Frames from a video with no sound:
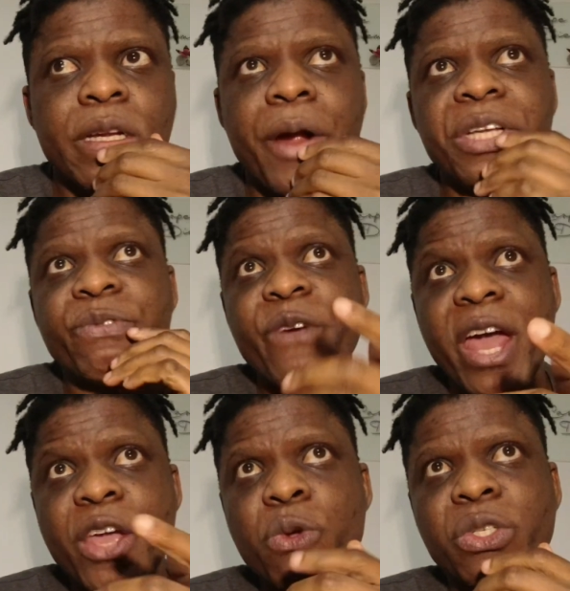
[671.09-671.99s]
There is
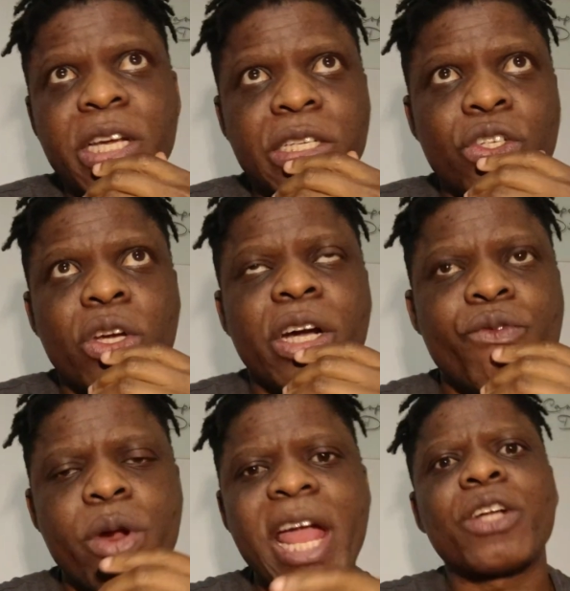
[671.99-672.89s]
fair usage. You
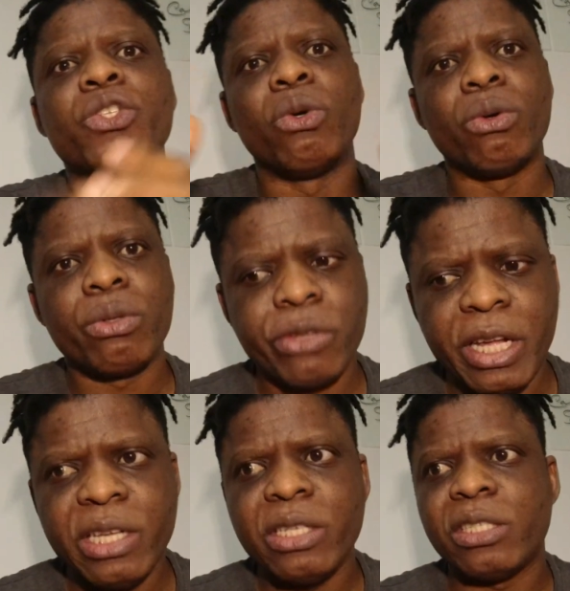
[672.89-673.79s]
can react to
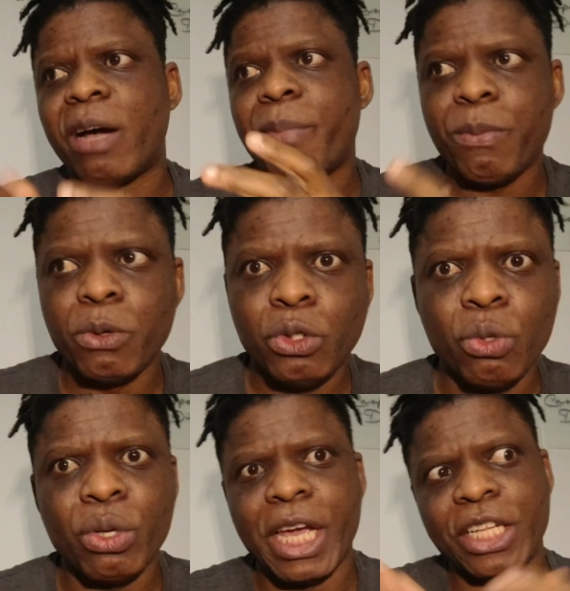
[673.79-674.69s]
things that people
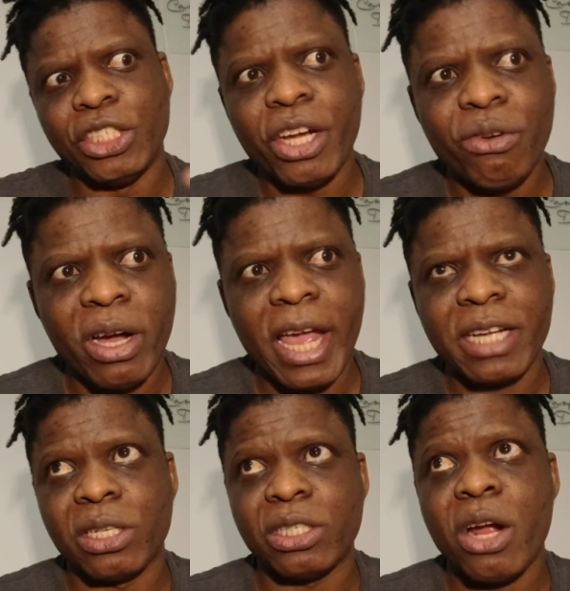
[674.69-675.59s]
do in general,
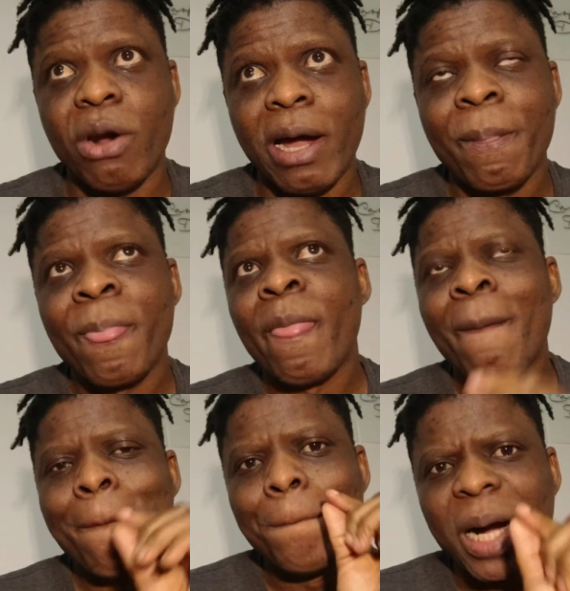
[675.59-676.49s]
etc.
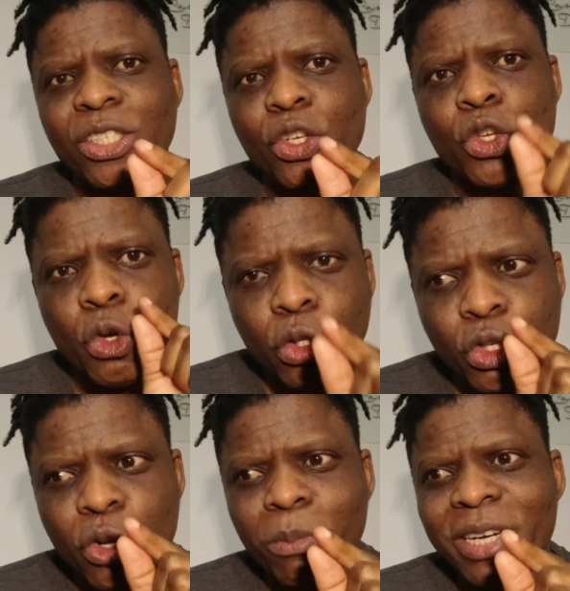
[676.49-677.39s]
But
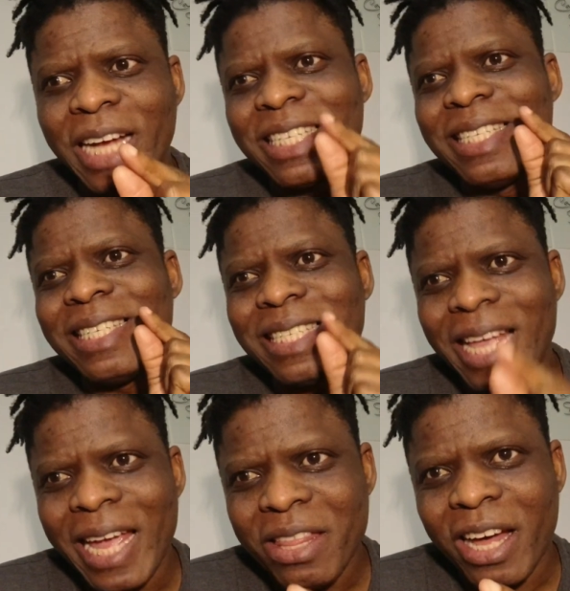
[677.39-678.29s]
YouTube doesn't
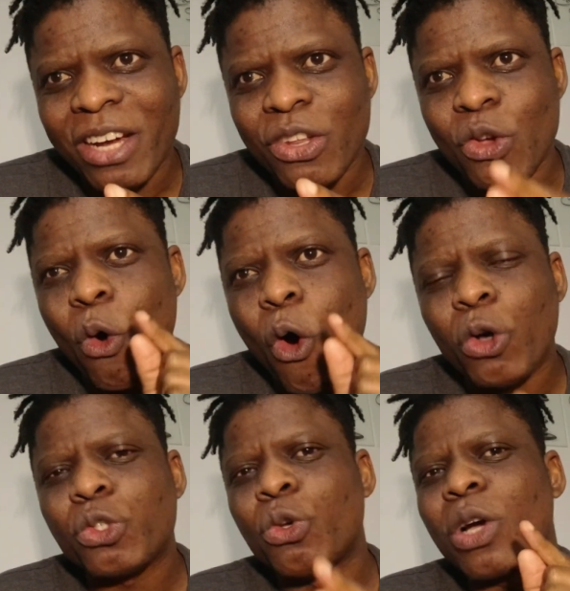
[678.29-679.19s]
say that you
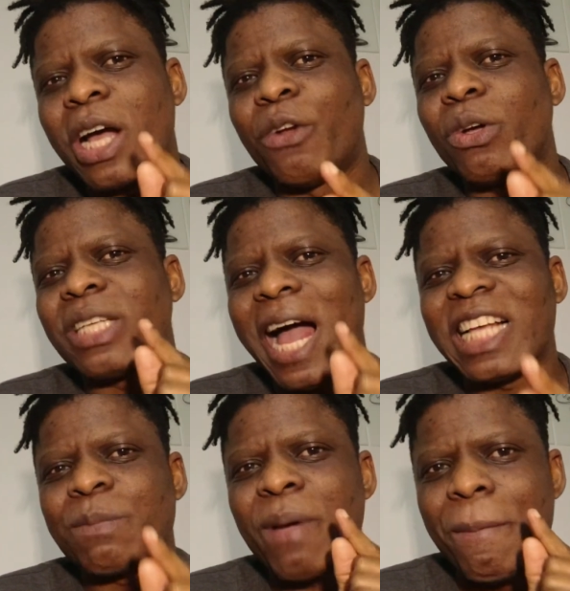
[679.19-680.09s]
also cannot
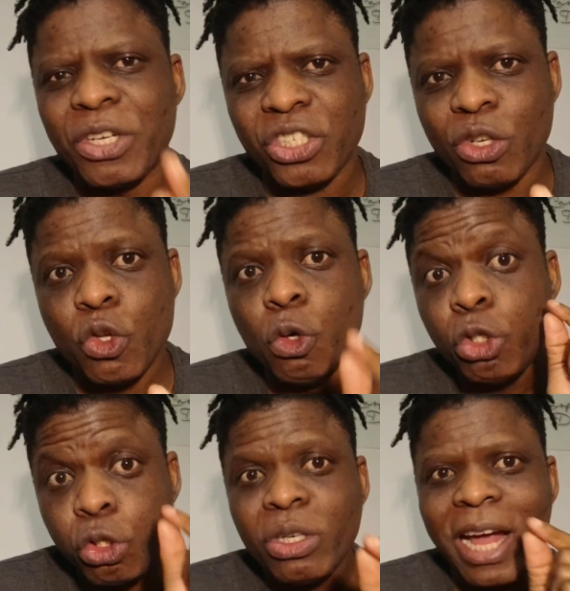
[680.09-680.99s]
ask permission. You
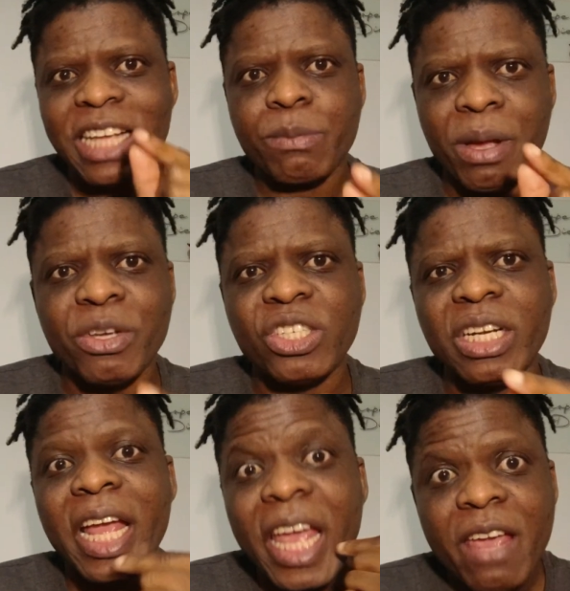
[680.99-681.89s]
should ask
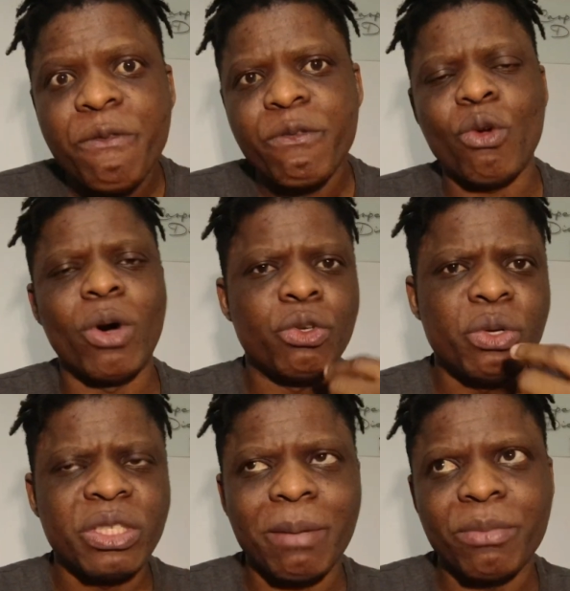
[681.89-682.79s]
permission if you are
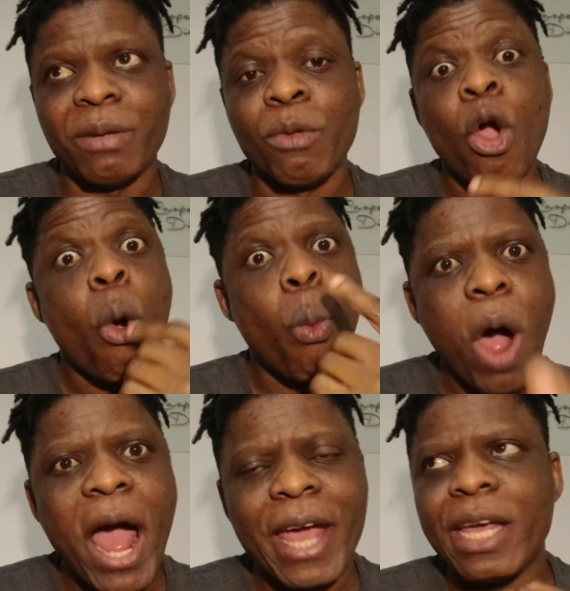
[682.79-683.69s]
doing something.
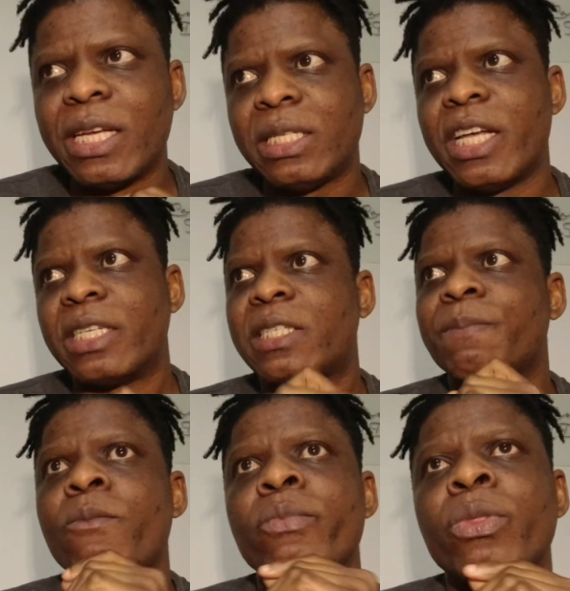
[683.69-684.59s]
Why is this?